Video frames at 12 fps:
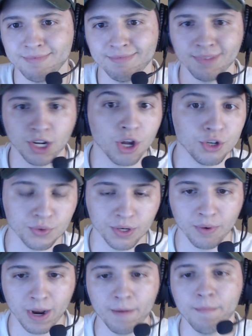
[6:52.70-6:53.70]
the country,
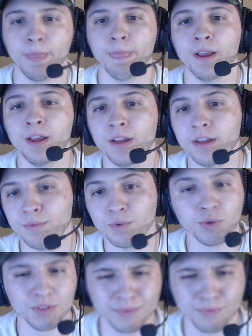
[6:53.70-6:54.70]
right?
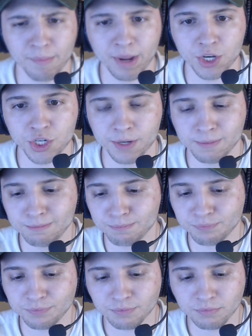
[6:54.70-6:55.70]
Which was information.
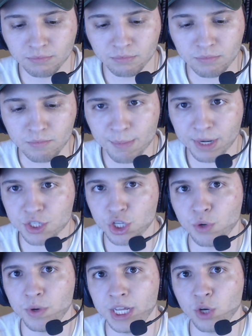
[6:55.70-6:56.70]
But it's a
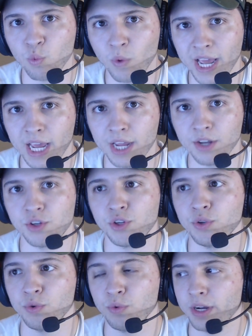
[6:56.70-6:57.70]
unique way
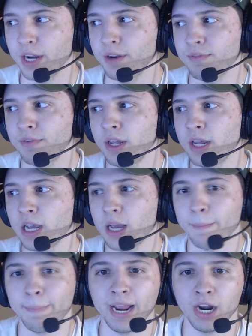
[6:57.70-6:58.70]
to kind of
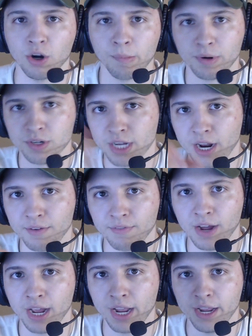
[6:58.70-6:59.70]
compare,
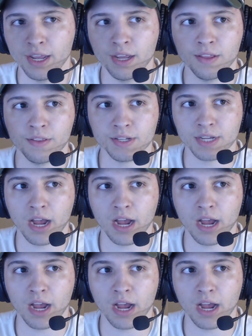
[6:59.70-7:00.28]
personify this